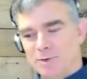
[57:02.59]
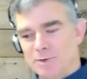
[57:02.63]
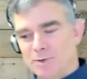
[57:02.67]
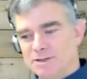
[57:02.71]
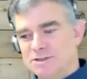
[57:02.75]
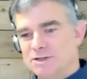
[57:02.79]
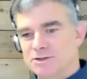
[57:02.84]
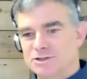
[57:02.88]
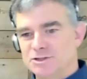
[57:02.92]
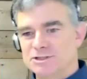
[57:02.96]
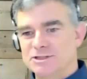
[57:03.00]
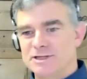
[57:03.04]
us
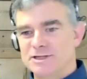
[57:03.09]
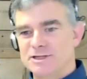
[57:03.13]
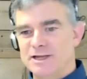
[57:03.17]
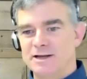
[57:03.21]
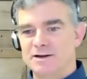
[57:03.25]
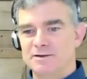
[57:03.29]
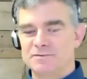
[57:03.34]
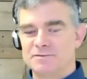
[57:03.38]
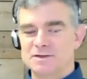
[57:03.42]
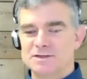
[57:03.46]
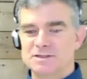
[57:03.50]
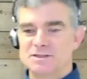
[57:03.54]
understand
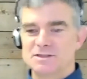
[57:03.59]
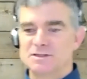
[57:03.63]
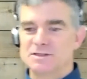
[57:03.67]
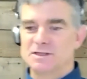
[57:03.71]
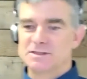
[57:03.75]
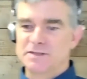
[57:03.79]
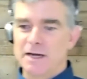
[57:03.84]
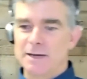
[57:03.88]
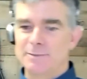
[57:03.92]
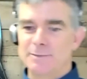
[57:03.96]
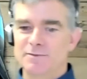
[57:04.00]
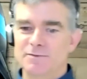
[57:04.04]
if this is the
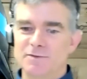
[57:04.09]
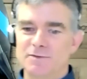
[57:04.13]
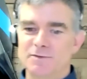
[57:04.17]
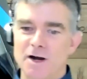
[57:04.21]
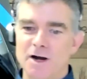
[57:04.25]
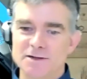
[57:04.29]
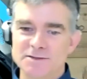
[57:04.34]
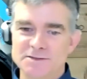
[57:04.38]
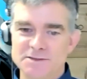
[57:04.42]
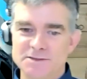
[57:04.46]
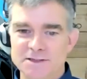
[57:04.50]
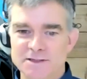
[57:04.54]
type of
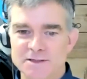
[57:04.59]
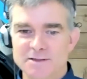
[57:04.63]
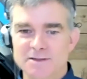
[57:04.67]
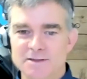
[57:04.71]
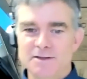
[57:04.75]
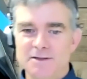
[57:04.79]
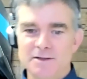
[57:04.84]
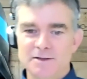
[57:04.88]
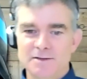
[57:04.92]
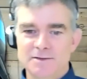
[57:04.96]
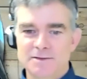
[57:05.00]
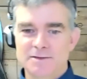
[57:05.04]
content
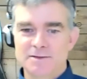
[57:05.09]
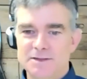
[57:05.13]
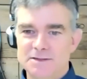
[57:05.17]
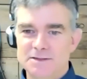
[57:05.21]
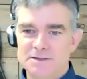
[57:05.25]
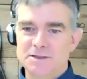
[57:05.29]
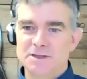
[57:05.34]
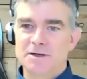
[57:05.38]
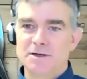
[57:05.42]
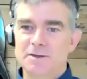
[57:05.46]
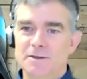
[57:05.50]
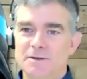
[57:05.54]

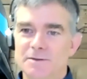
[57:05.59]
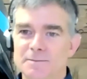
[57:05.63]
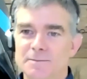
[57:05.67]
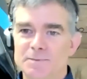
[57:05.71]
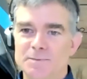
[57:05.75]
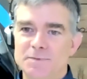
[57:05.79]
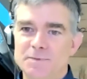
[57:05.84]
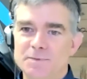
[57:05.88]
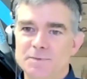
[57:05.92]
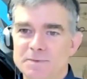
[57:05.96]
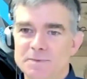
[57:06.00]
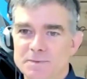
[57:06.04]
that
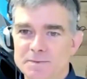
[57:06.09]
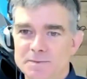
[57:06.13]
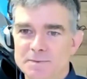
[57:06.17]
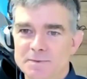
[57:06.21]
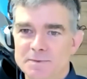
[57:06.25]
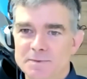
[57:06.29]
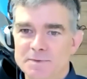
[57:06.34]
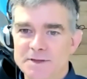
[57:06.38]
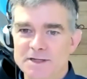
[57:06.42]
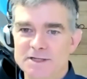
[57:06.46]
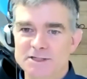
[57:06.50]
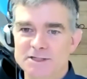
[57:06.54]

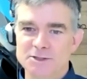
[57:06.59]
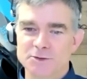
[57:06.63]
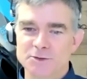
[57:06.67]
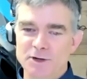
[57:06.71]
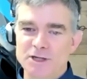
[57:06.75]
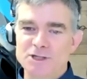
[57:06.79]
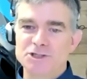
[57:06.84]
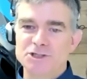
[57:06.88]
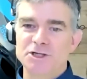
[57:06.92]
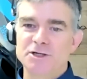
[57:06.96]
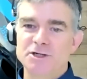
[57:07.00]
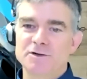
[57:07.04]
is
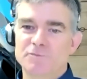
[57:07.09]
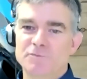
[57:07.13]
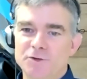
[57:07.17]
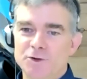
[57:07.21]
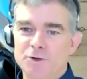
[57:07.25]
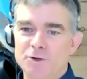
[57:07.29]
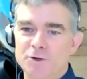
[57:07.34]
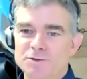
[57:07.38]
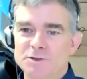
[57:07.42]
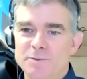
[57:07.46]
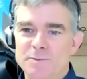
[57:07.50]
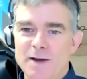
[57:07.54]
enriching for
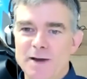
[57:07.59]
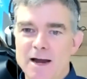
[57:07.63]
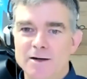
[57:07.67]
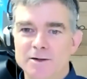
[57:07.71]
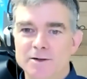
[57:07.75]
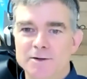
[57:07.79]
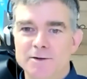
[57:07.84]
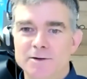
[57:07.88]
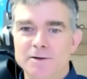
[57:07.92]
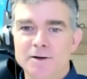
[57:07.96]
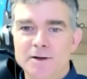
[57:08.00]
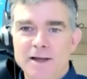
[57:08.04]
you as a
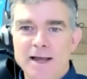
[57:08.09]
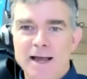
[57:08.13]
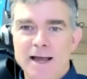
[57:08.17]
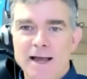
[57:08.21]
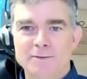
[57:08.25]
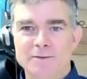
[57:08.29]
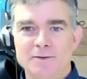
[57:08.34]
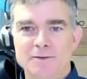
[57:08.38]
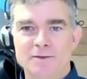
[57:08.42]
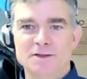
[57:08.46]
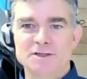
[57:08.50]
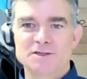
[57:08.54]
paddler,
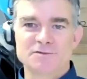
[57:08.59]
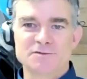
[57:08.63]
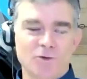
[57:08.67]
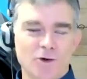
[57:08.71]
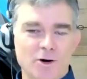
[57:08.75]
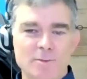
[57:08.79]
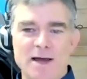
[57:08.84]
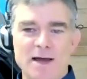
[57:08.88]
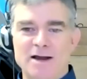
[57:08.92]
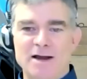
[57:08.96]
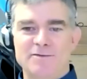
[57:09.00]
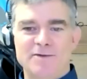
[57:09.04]
and that this
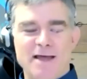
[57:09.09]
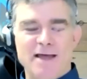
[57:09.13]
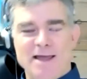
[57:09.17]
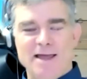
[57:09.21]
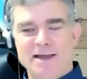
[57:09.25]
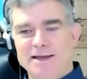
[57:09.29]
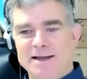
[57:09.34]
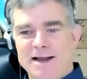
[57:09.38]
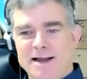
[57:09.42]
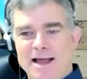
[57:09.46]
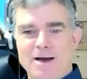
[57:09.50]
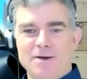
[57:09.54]
format of
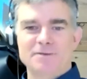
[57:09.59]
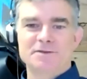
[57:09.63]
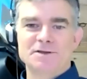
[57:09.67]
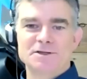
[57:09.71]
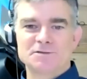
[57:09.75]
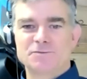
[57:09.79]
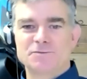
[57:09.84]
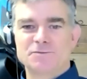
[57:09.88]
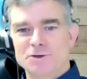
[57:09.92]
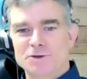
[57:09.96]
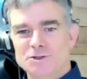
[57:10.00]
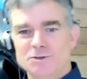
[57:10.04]
hanging out in
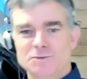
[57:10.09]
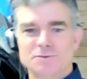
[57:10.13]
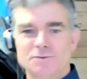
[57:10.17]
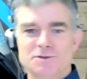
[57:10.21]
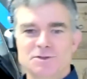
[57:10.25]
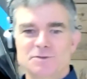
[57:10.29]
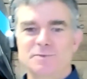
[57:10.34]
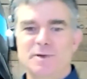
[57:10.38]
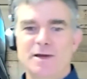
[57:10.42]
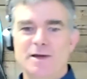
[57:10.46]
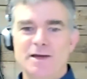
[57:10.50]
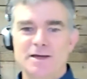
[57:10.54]
this virtual
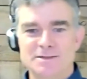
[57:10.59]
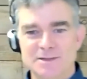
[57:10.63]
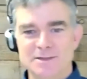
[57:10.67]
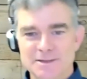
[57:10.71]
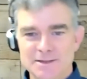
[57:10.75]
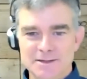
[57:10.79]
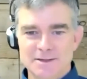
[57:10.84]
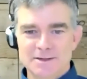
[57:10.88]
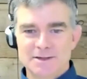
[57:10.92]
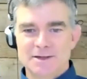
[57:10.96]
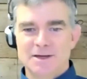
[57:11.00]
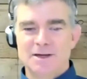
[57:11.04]
space
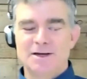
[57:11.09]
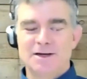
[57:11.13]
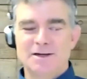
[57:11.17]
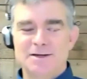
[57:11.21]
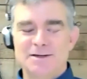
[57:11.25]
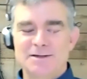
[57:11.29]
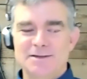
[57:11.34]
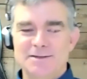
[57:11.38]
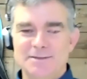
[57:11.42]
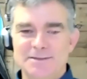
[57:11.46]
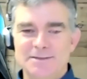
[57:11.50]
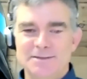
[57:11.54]

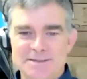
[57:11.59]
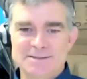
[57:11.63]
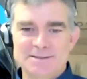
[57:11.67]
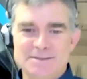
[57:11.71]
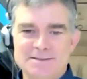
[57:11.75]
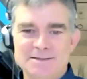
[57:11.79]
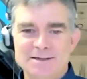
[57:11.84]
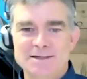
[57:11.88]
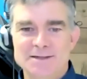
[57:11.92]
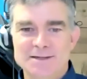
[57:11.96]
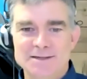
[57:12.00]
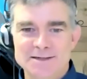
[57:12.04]
is
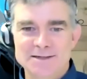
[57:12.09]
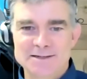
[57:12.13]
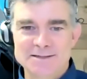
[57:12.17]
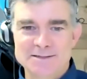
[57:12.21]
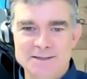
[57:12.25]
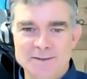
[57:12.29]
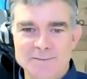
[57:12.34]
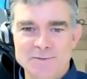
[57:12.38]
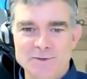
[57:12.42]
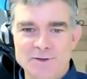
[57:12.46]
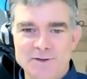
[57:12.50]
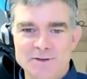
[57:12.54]

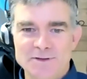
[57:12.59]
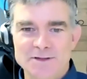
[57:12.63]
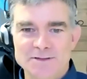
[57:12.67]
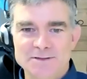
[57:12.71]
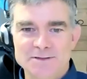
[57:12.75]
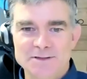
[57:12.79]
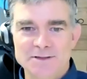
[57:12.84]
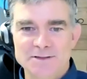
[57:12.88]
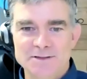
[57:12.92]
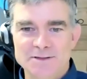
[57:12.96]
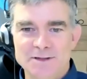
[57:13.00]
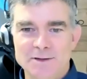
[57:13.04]
something
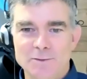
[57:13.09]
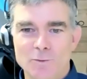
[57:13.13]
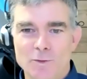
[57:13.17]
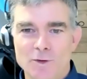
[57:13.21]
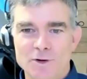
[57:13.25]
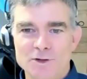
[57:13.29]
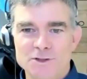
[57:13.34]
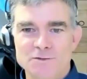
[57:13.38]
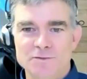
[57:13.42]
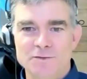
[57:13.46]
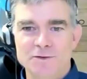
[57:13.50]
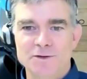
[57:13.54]
that
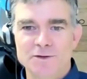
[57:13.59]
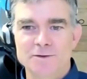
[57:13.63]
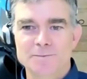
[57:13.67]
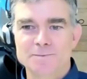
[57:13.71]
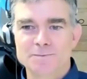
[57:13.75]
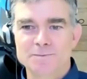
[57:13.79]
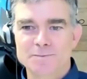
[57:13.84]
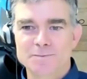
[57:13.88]
works for you.